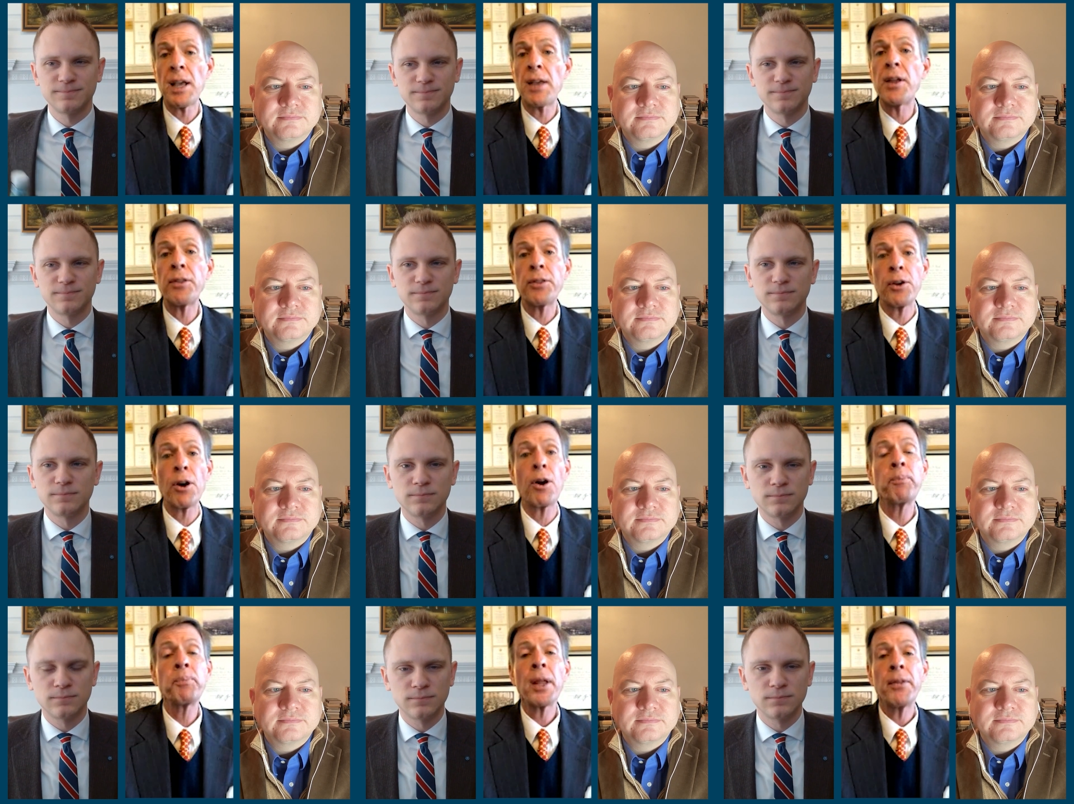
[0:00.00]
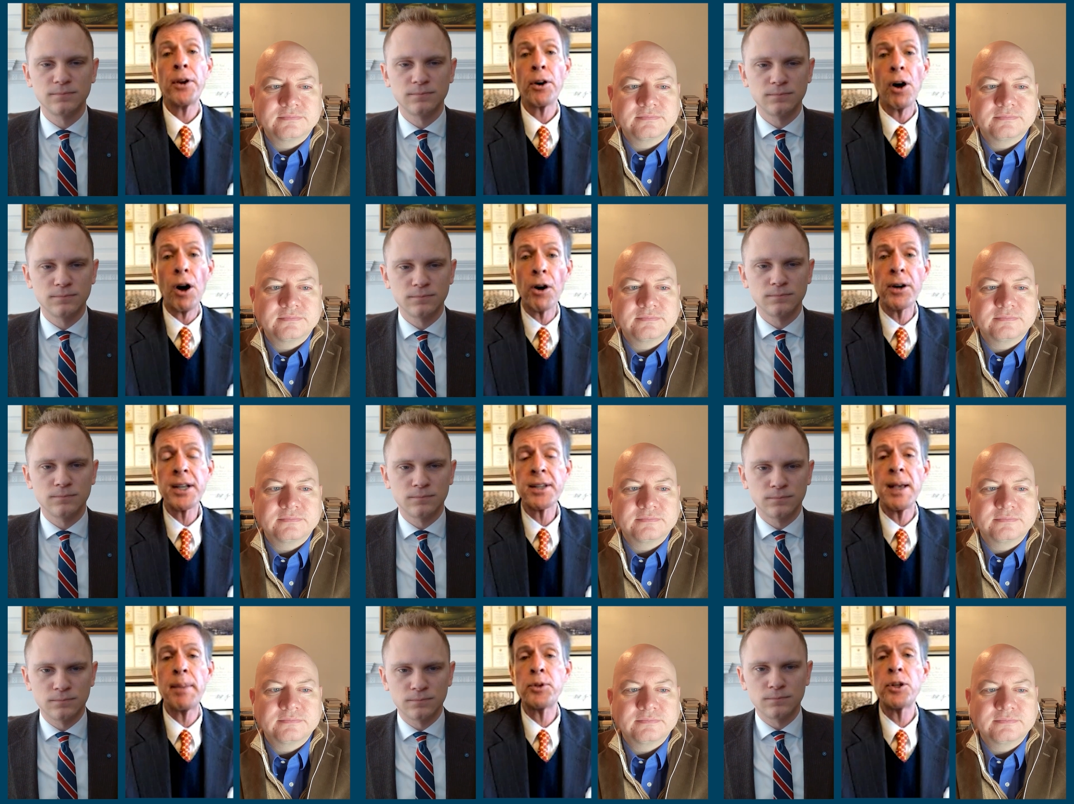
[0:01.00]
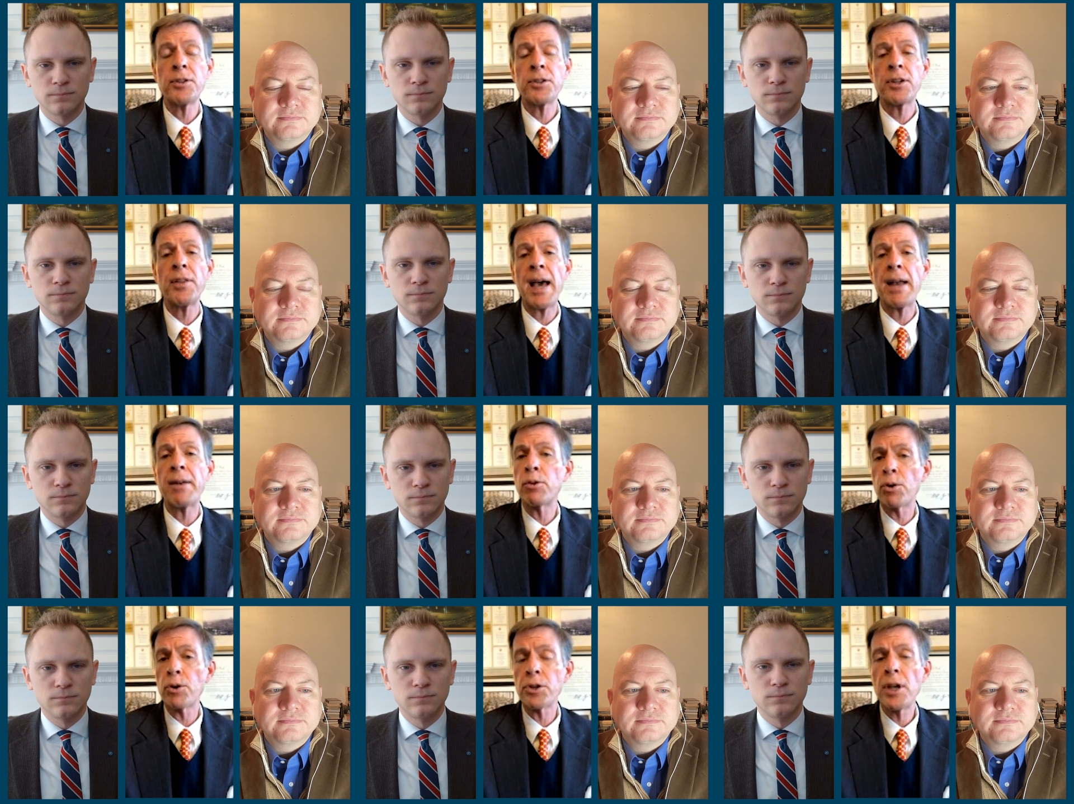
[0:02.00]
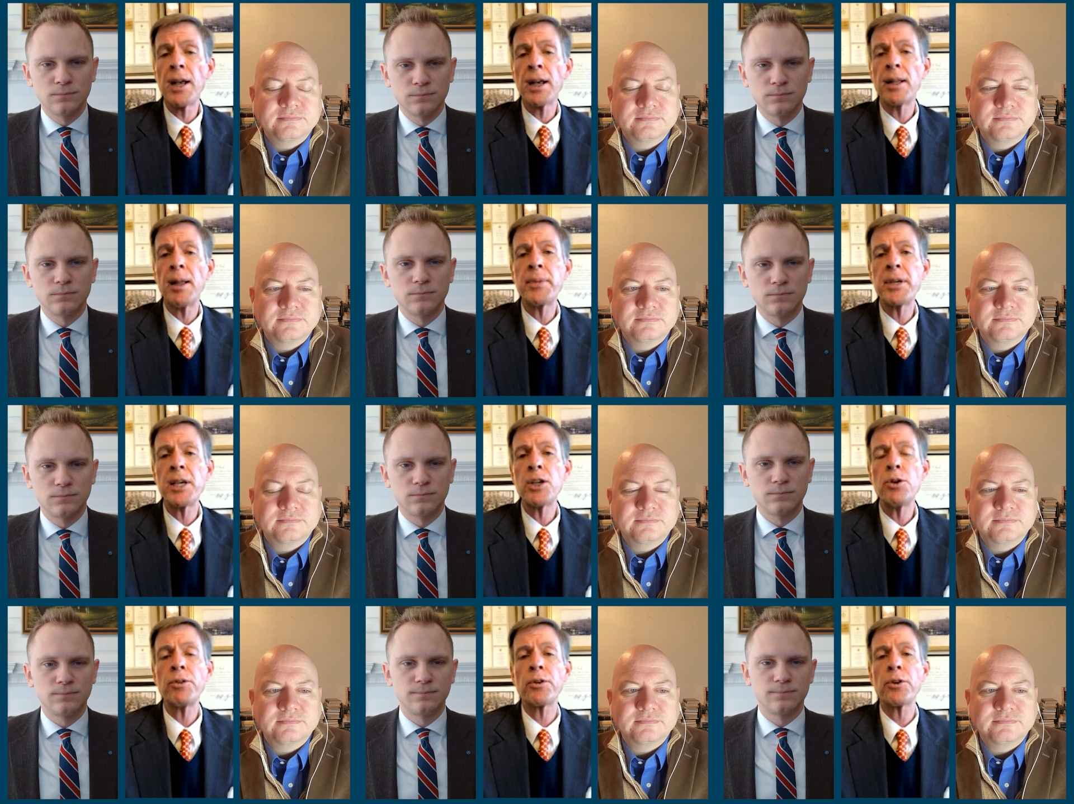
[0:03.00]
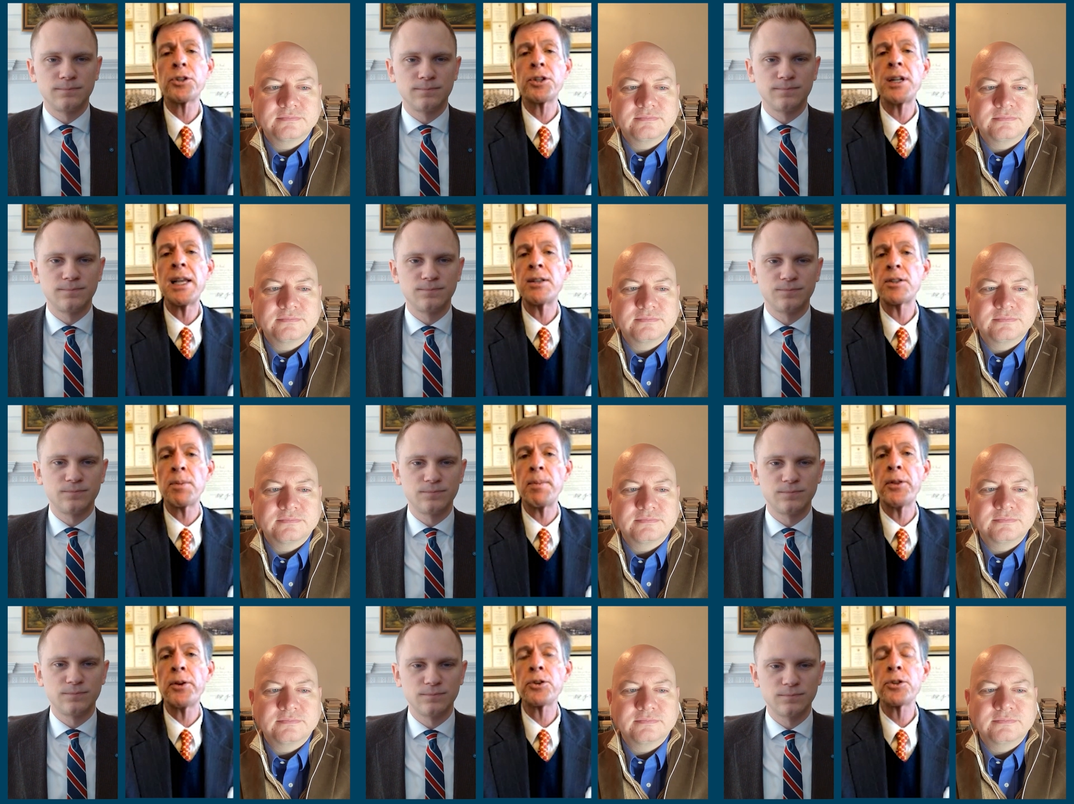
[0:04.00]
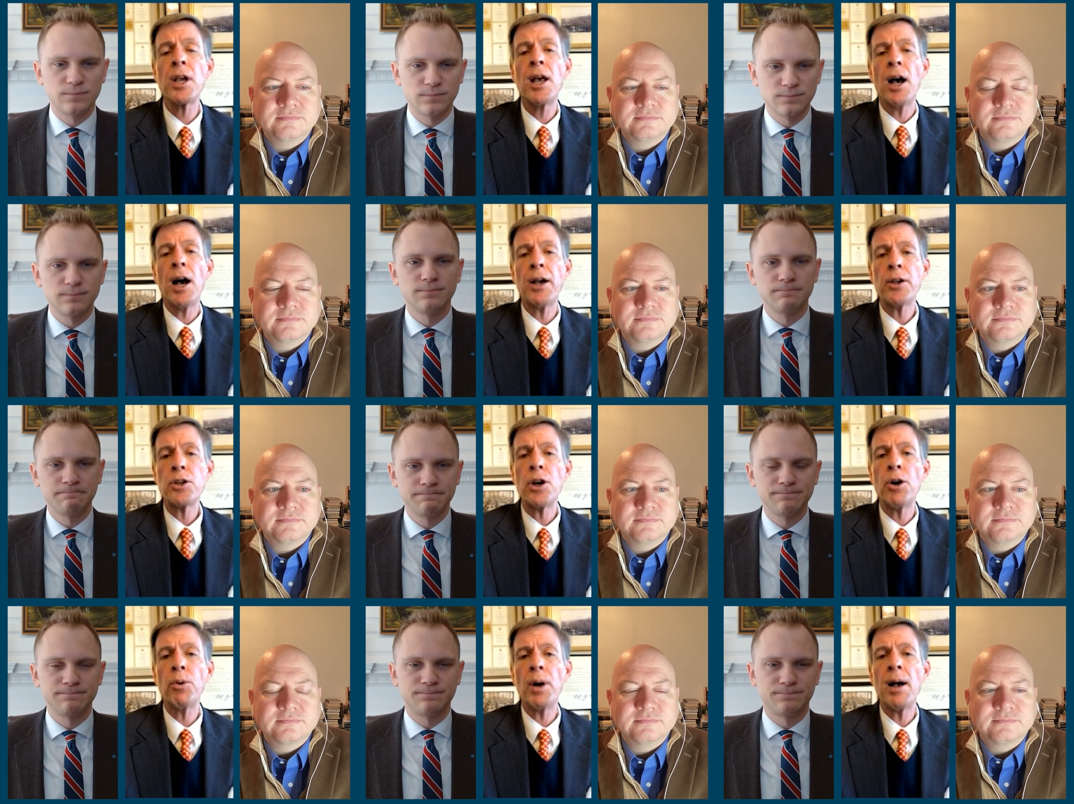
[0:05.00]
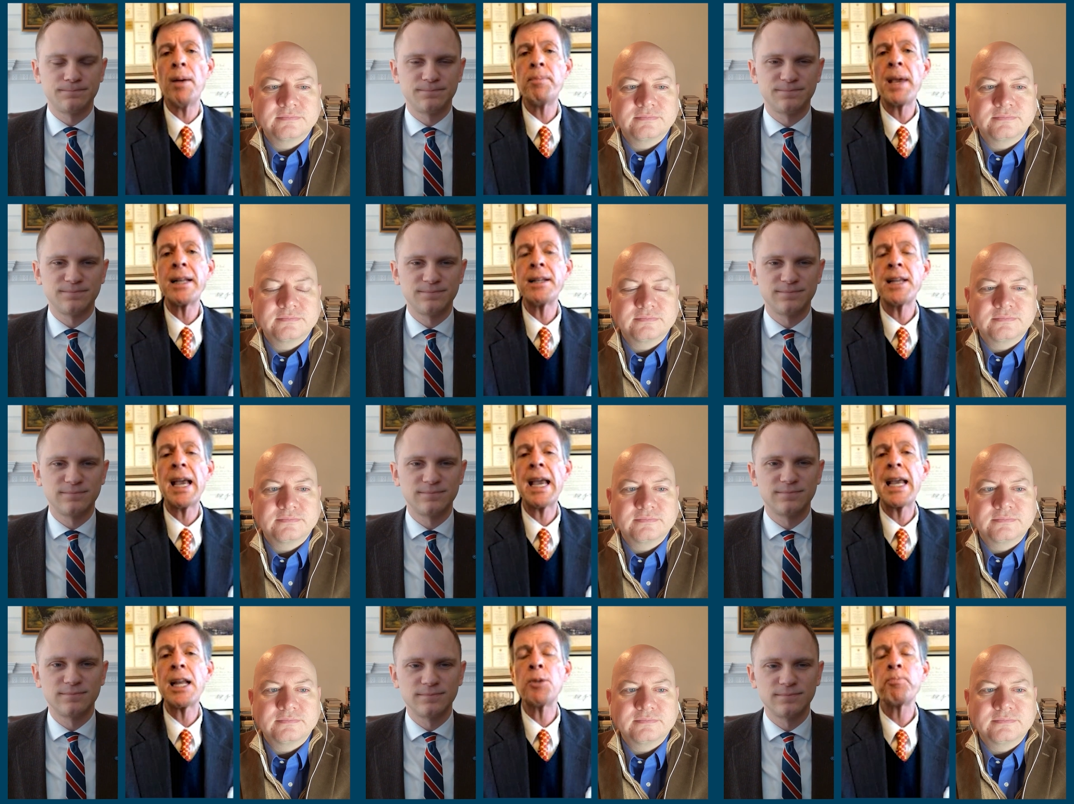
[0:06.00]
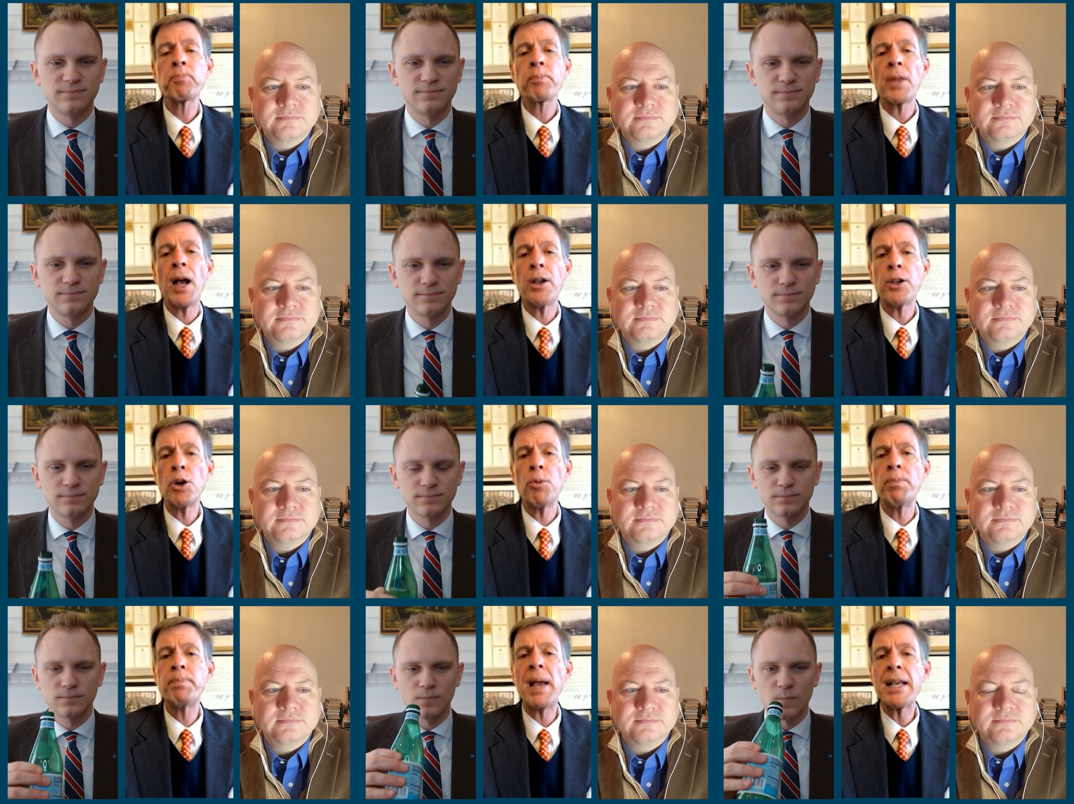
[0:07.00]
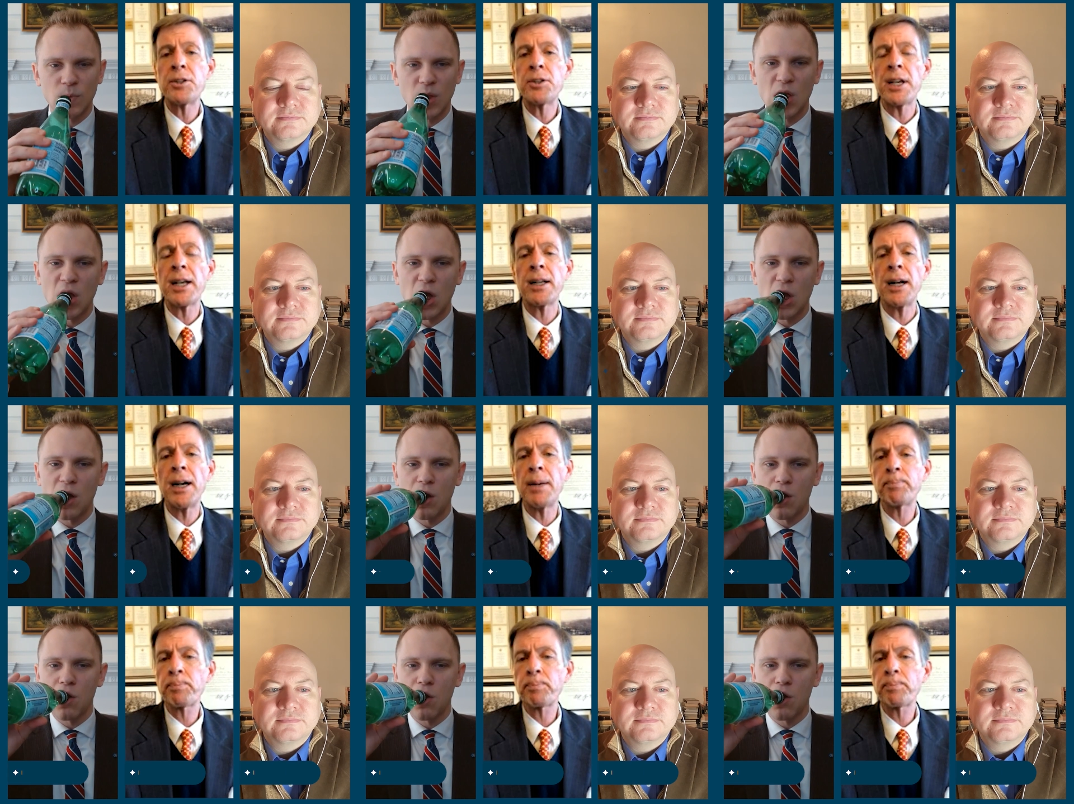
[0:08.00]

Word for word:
Speaker 1: I think there are there are exceptions to that. Of course, Columbia University and some others, uh, you know, uh, maintain uh, you know basic uh,